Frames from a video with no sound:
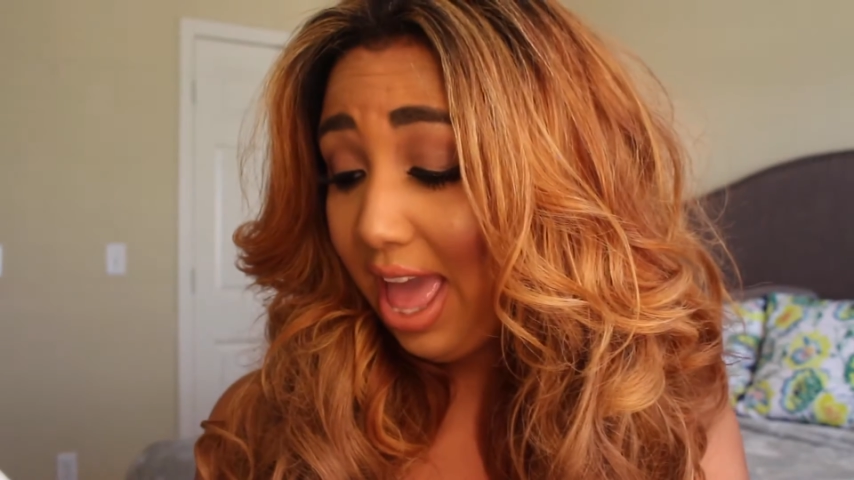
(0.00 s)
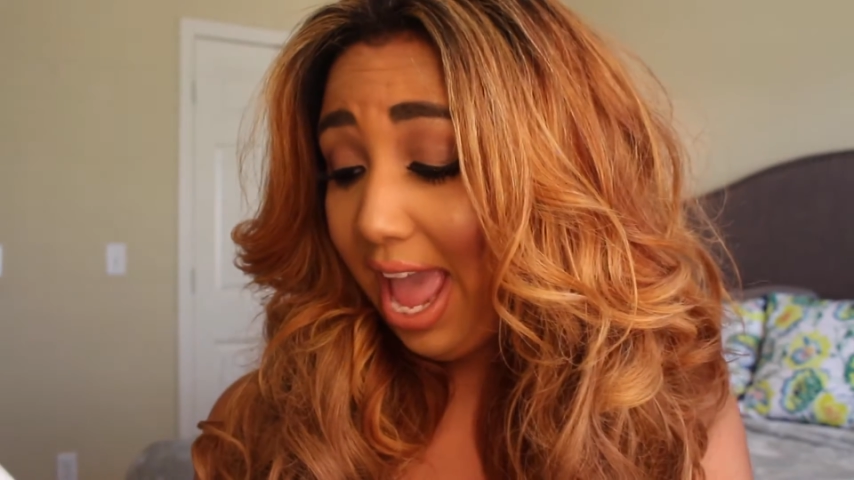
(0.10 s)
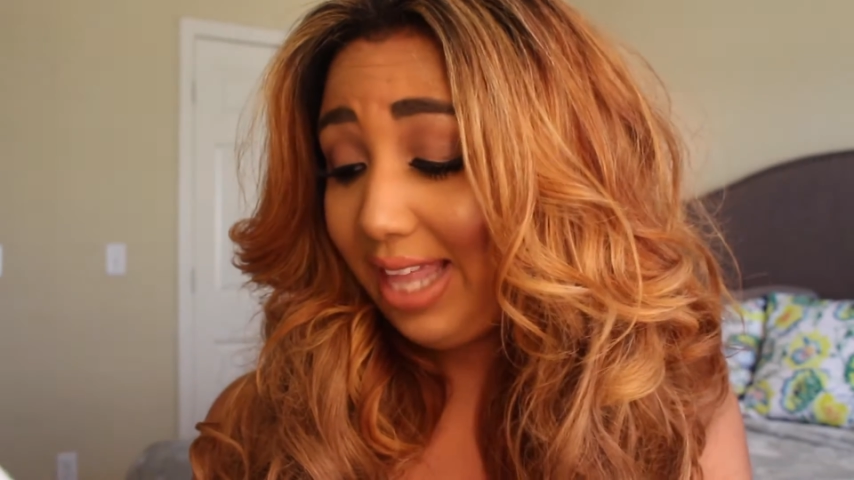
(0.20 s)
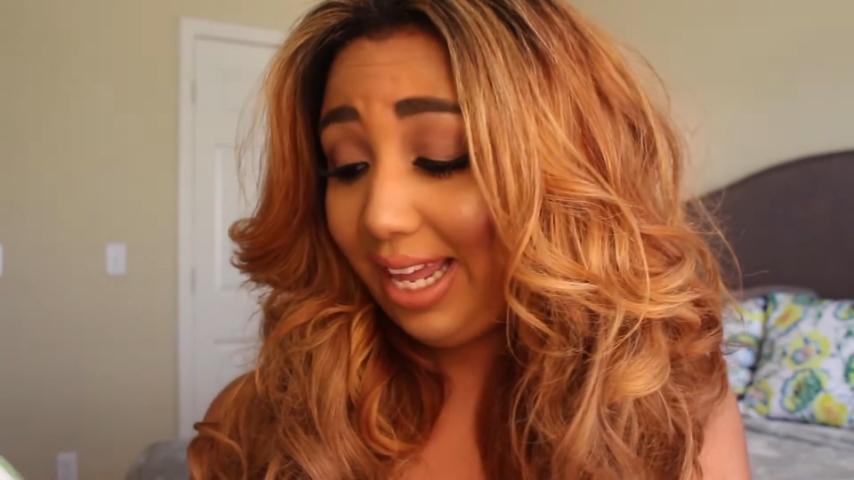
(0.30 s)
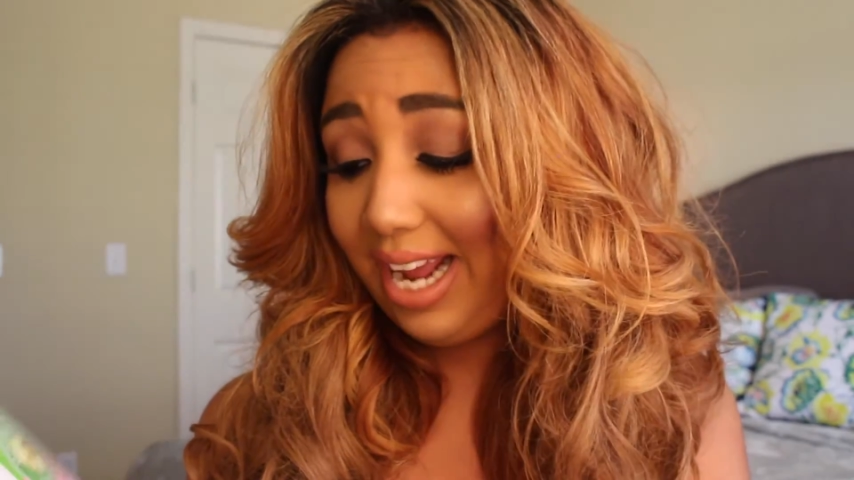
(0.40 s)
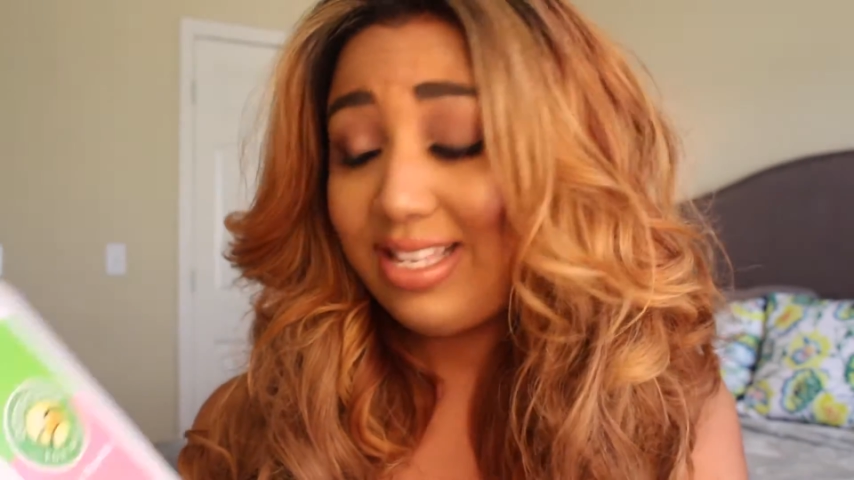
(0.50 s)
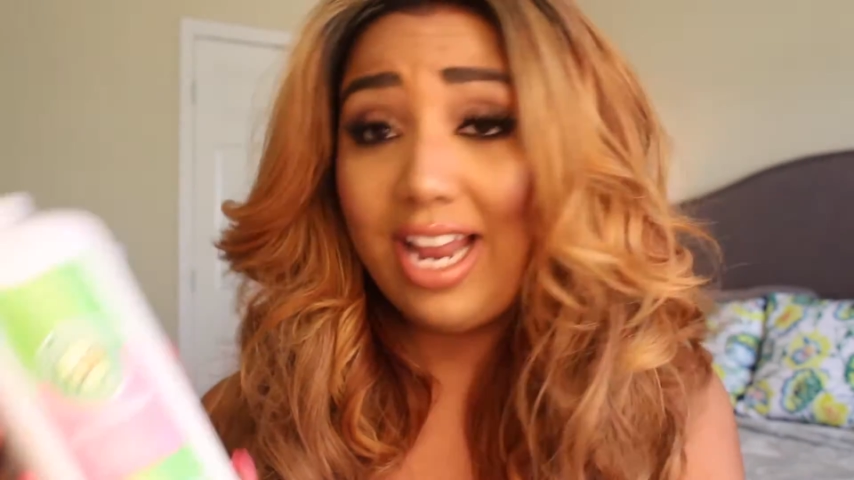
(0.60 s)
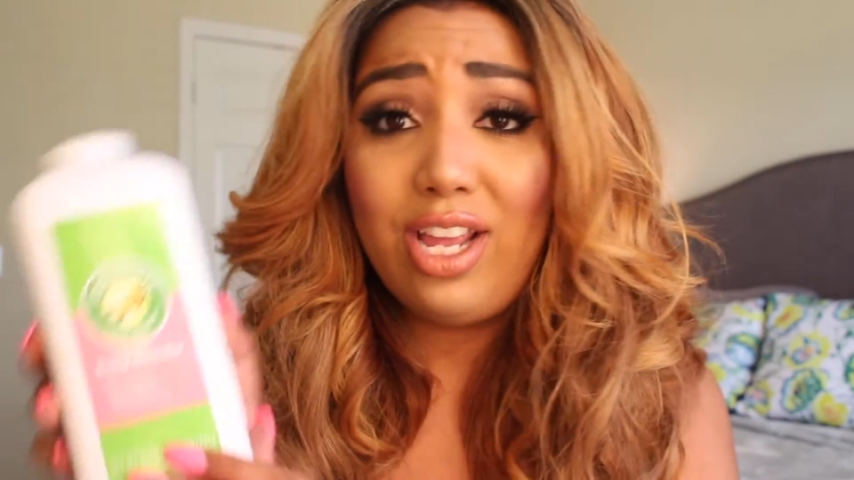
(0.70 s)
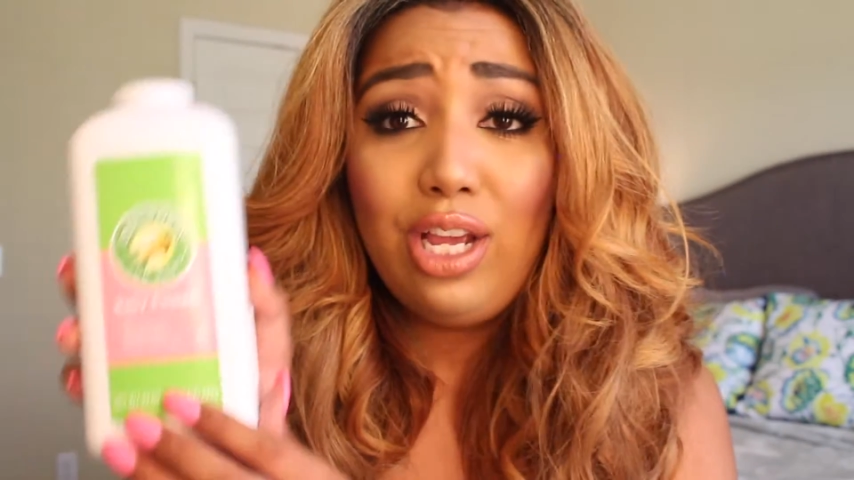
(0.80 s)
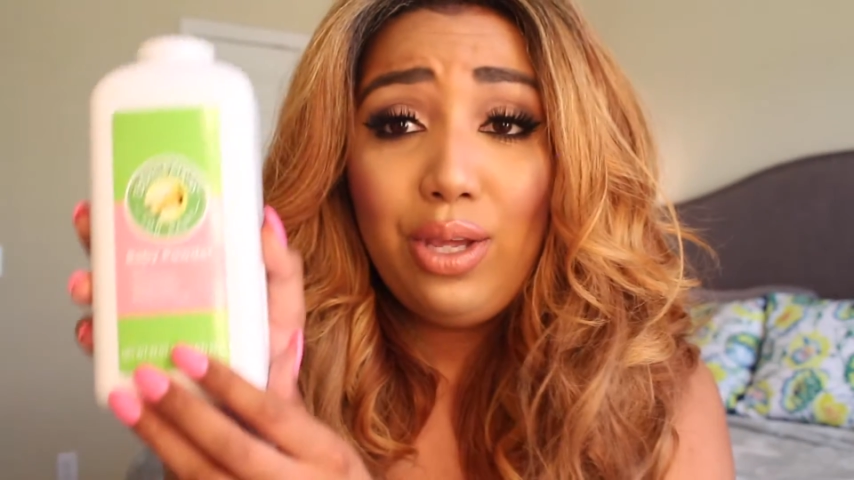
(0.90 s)
And like I
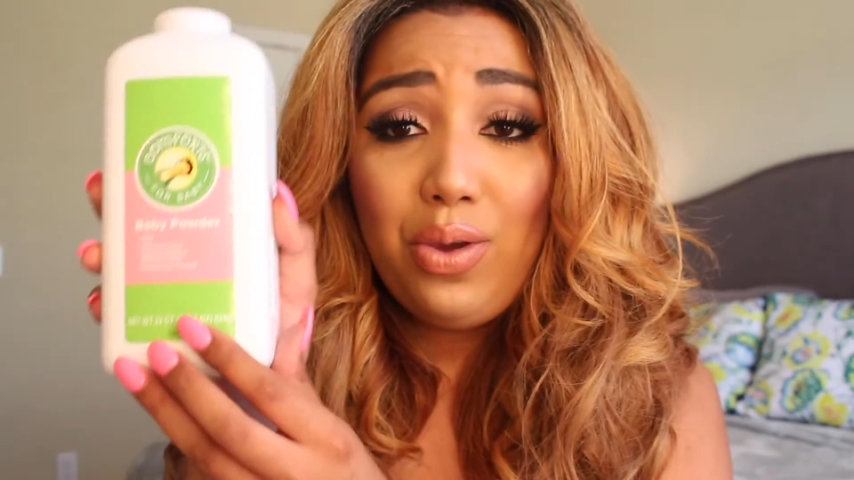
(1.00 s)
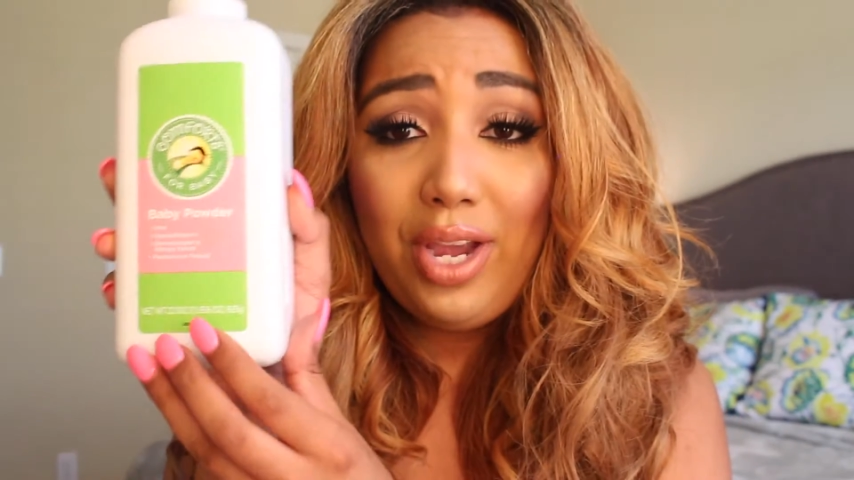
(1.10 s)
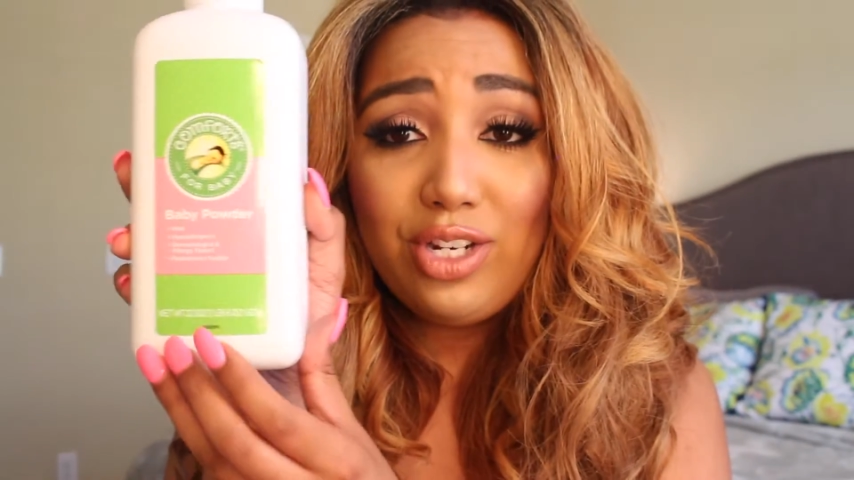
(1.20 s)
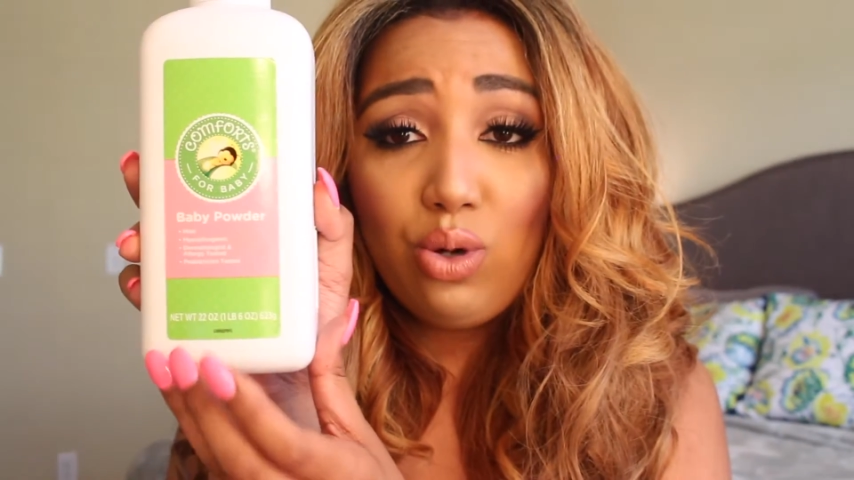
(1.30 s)
said, you get